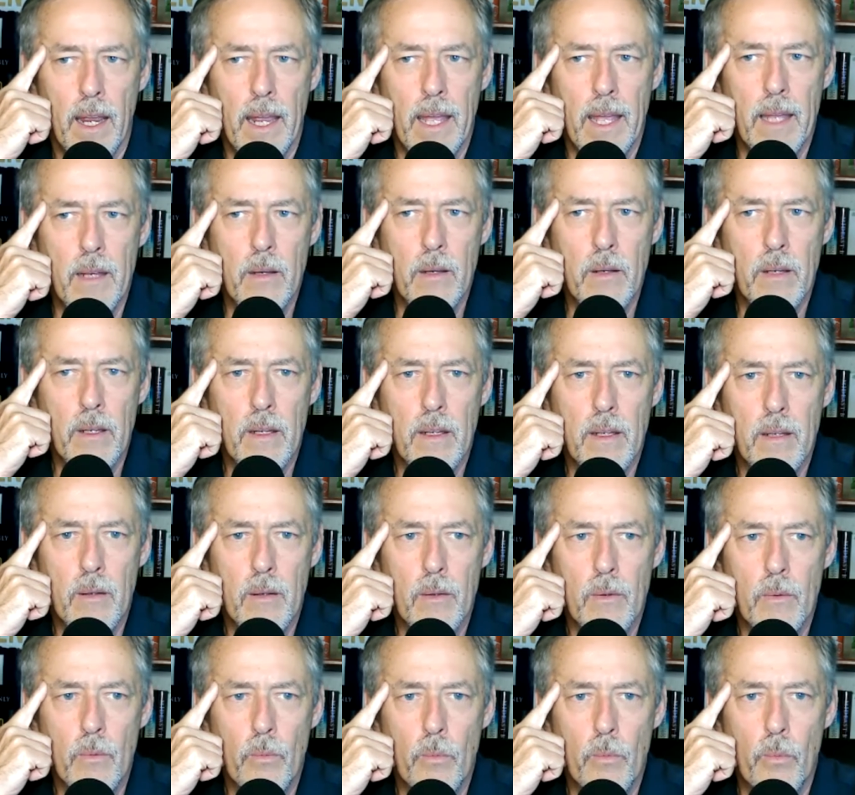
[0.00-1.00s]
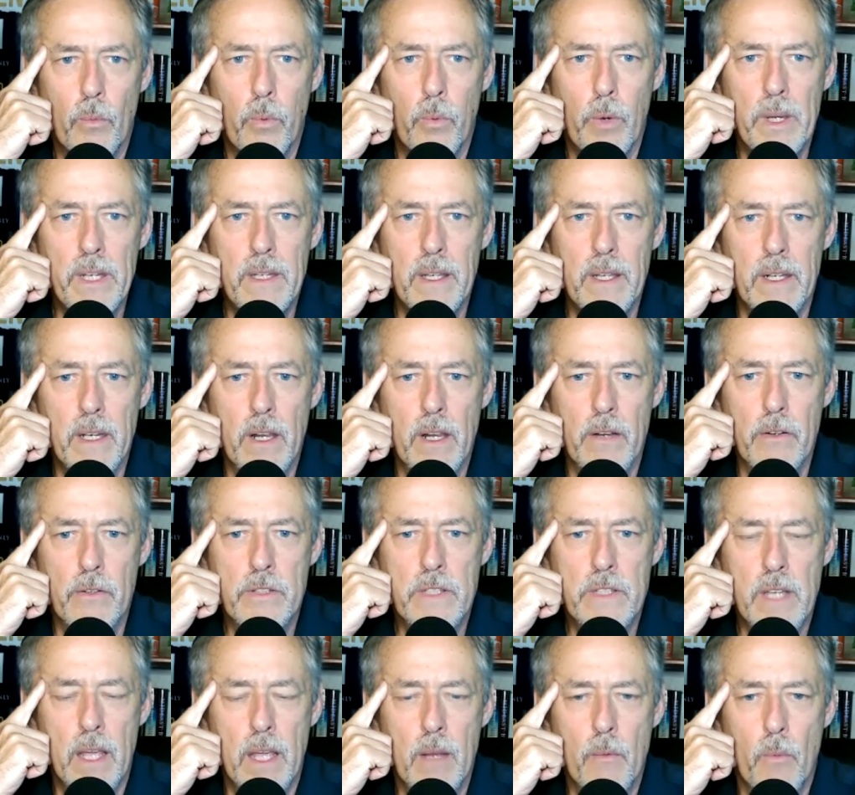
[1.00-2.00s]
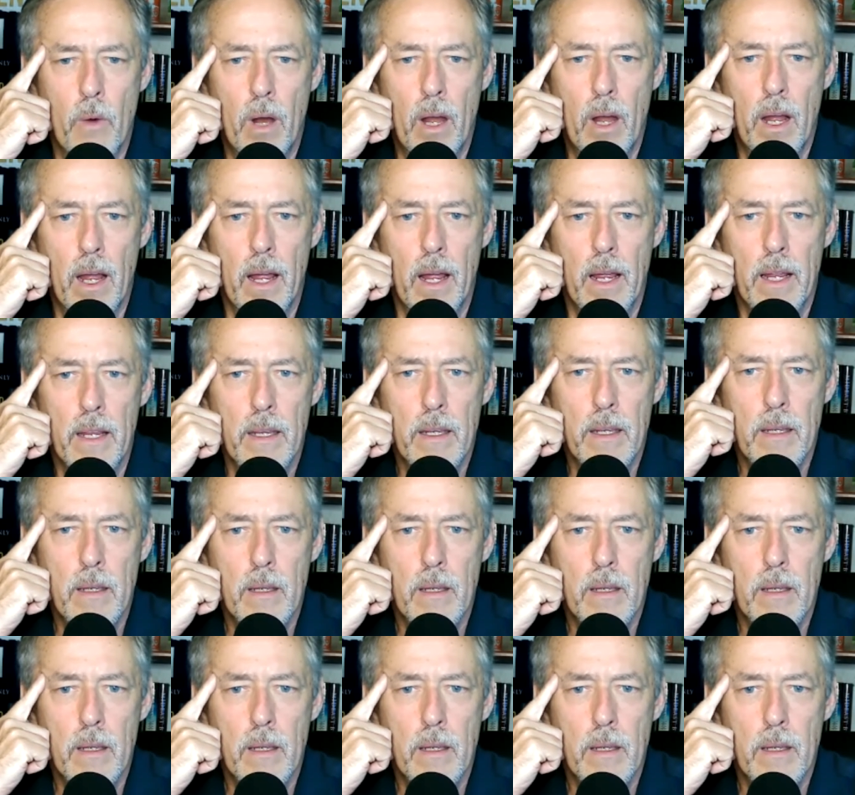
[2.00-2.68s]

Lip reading: and we didn't understand why,